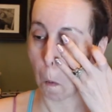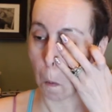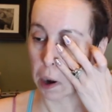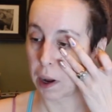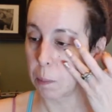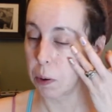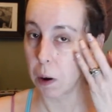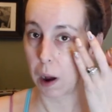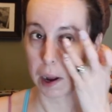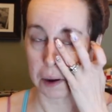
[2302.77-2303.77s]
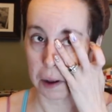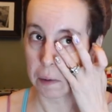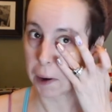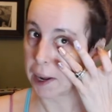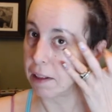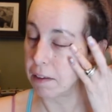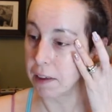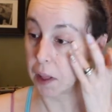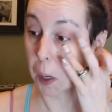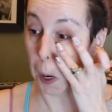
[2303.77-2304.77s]
when I put on under eye
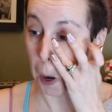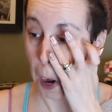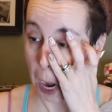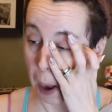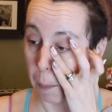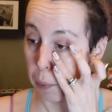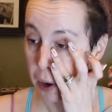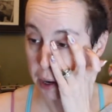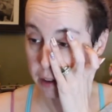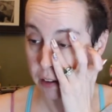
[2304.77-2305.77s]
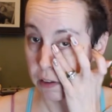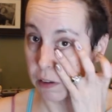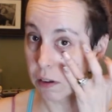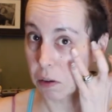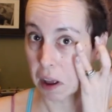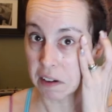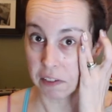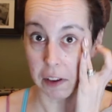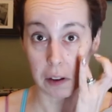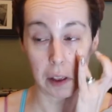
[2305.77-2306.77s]
concealer, products are still kind
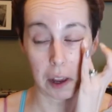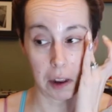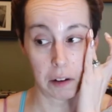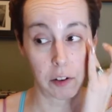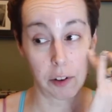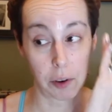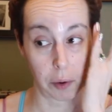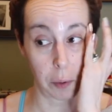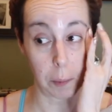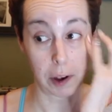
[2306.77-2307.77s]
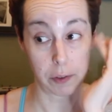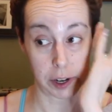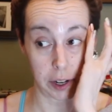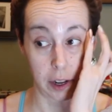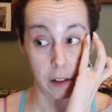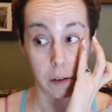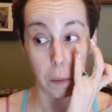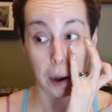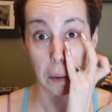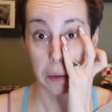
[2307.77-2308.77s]
of settling into my fine lines and
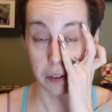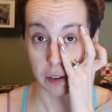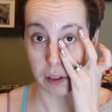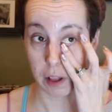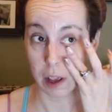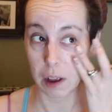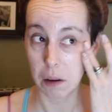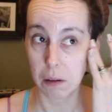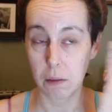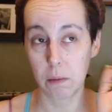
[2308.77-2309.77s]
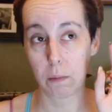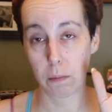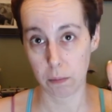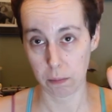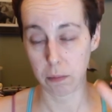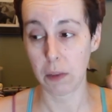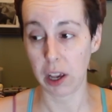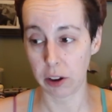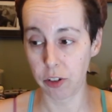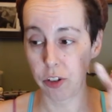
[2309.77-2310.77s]
wrinkles,
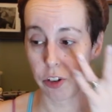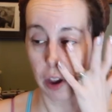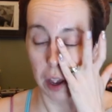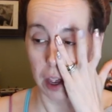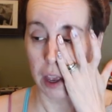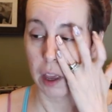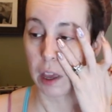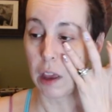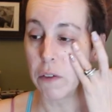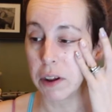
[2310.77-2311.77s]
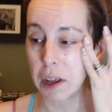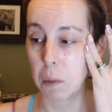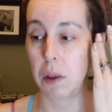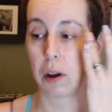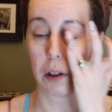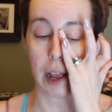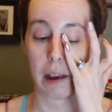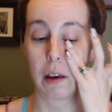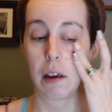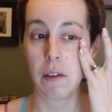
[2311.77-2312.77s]
like-ish. Even like really good,
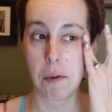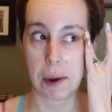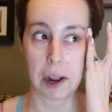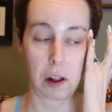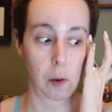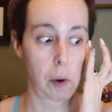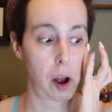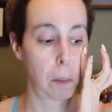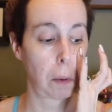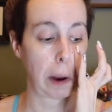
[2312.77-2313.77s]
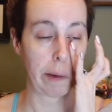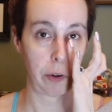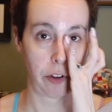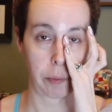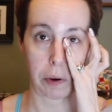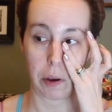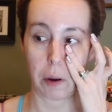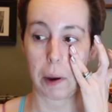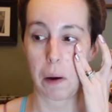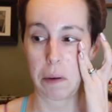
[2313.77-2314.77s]
like even my ColourPop, right, which is pretty
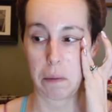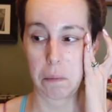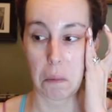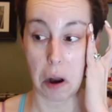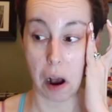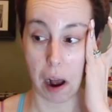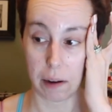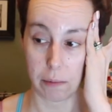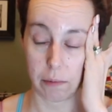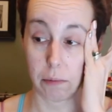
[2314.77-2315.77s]
good about not